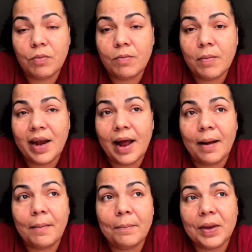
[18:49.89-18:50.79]
may not
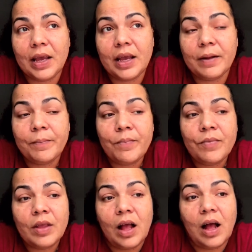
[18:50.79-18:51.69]
be
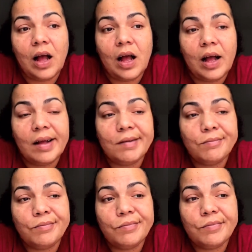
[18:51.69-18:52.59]
um,